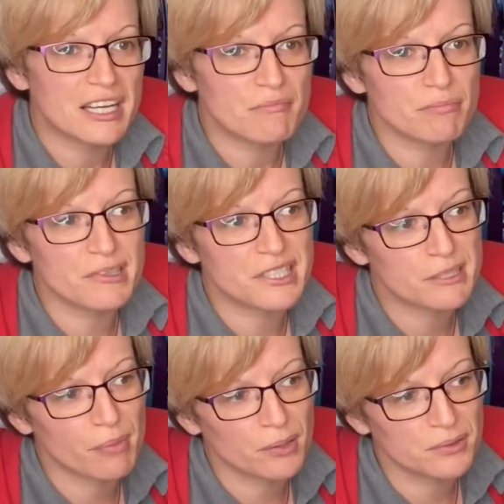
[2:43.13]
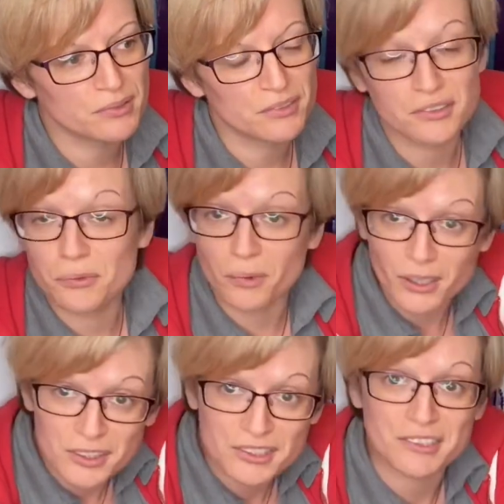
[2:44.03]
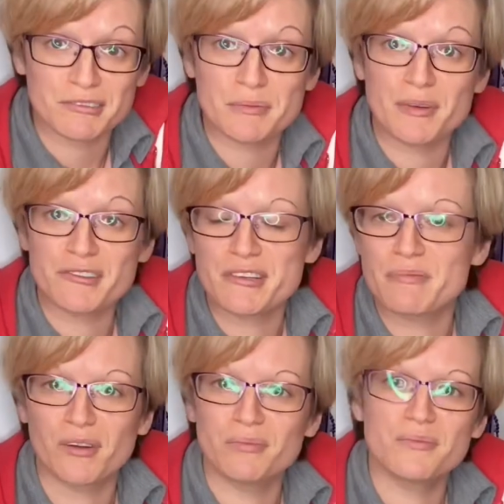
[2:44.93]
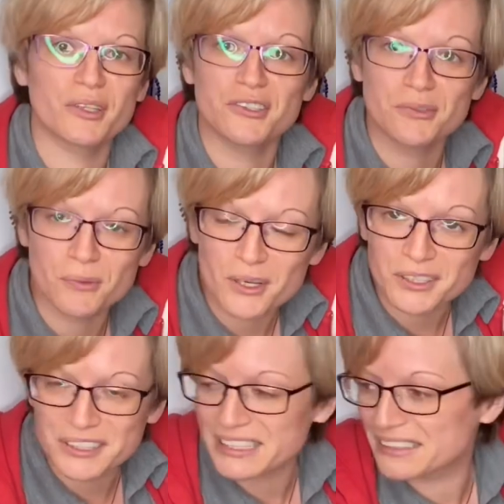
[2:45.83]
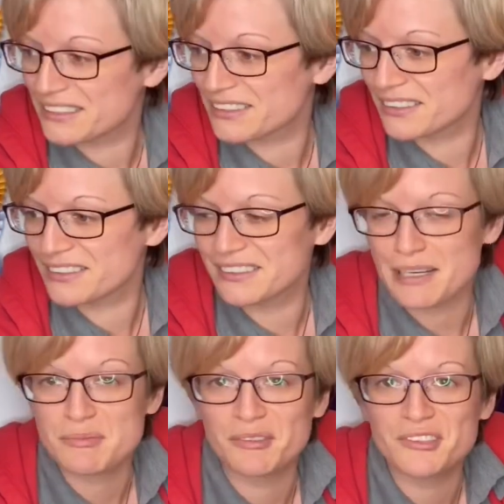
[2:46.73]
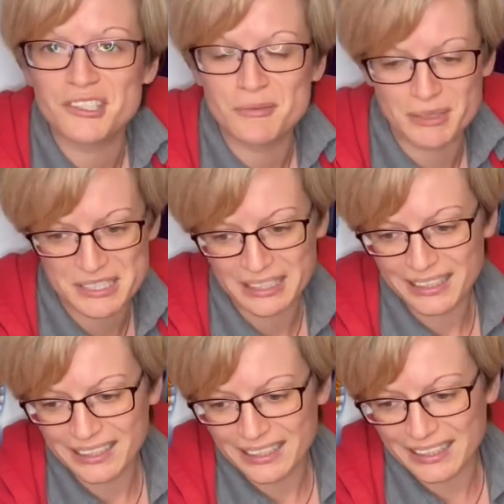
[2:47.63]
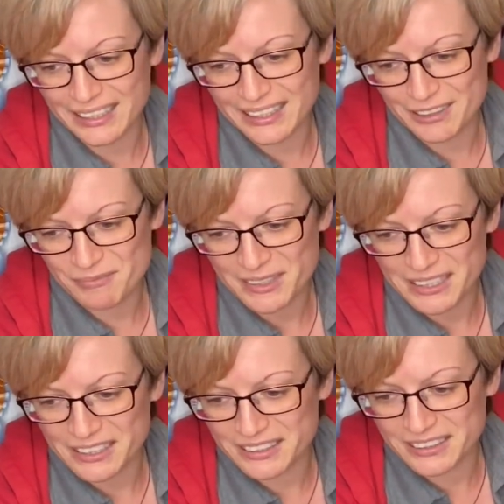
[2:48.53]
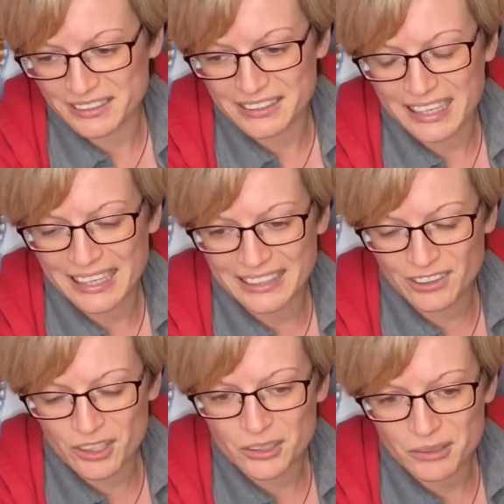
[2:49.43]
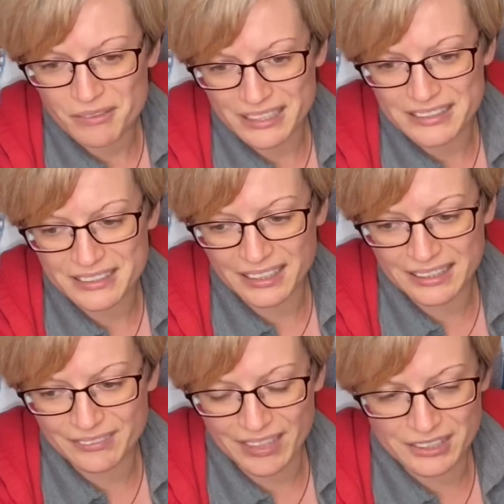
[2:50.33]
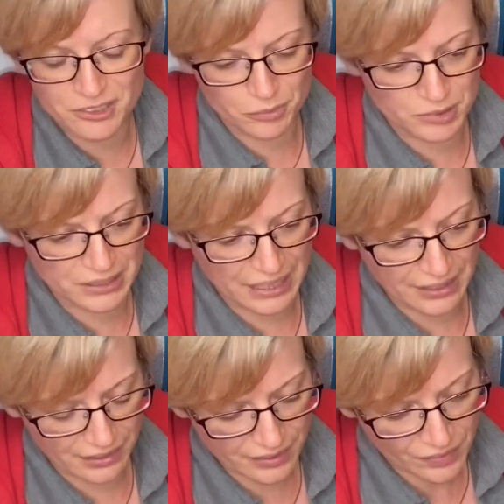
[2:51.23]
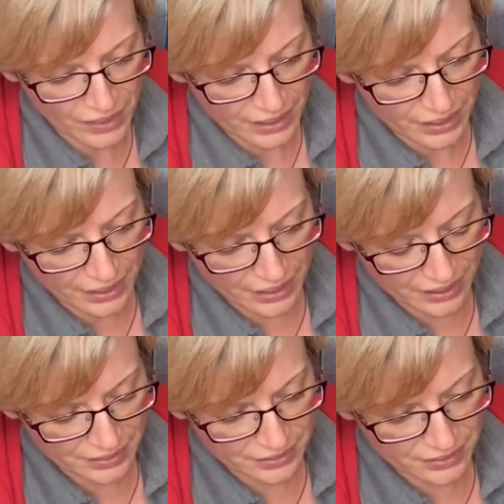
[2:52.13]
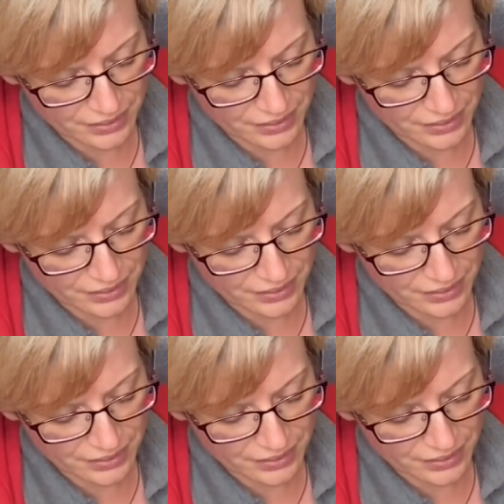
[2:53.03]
predisposed towards respiratory problems or towards getting certain types of tumours, and all of this kind of adds up together, and